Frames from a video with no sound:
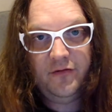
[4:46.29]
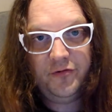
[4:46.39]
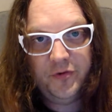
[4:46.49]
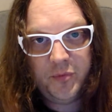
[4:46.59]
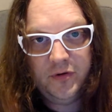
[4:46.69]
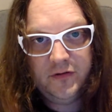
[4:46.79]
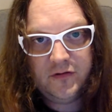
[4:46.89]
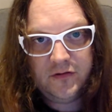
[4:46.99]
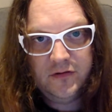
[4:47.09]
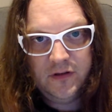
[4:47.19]

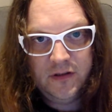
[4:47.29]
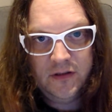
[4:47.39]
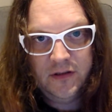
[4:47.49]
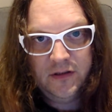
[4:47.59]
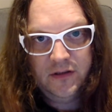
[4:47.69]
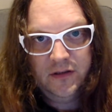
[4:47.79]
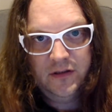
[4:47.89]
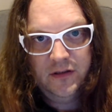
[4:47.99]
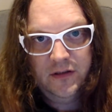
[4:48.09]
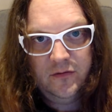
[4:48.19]
rubles.
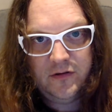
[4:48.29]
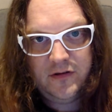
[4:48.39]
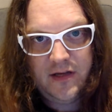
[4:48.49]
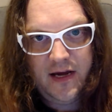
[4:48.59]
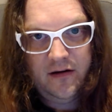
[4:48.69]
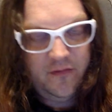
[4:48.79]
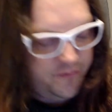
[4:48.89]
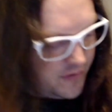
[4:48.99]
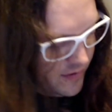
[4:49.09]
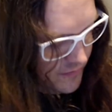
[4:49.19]
What's that?
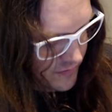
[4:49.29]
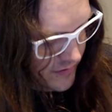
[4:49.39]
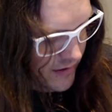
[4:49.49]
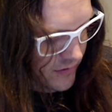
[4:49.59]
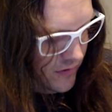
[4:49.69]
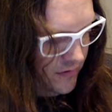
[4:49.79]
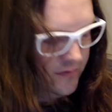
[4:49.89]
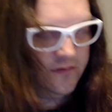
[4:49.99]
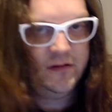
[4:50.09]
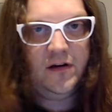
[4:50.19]
5 Australian
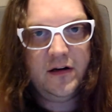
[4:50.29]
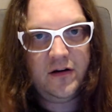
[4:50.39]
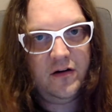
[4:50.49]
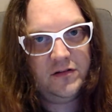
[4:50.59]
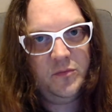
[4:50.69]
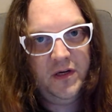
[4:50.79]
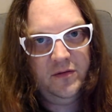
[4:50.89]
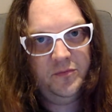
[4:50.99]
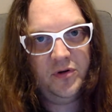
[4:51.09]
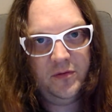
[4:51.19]
dollars. It cost me
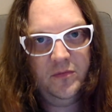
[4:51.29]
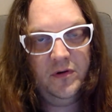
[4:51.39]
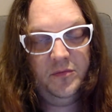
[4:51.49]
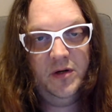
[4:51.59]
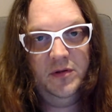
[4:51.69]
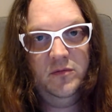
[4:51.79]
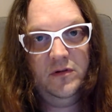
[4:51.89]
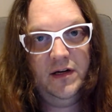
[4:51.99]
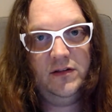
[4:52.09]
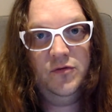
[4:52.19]
probably more
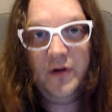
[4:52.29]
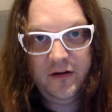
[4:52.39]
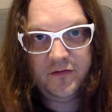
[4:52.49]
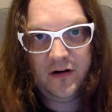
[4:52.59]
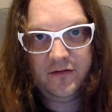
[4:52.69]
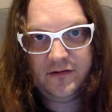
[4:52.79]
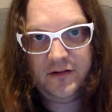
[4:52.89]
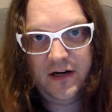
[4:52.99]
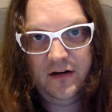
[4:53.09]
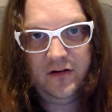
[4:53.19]
like 25
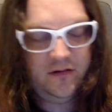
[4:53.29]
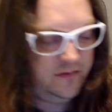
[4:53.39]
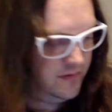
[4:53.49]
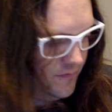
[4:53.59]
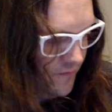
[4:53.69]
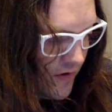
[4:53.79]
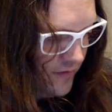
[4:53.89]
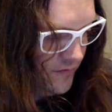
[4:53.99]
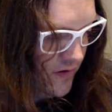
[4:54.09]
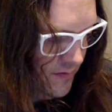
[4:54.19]
Australian dollars, so 5
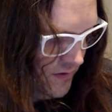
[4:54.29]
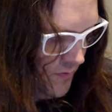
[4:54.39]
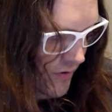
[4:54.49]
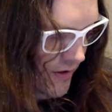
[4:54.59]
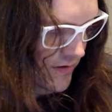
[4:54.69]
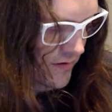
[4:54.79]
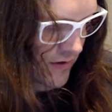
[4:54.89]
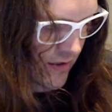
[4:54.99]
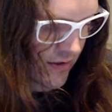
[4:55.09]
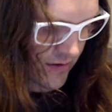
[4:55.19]
times the price
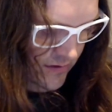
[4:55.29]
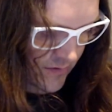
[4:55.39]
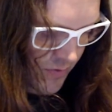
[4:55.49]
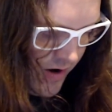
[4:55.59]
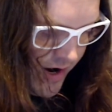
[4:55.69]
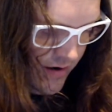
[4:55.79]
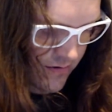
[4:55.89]
to buy it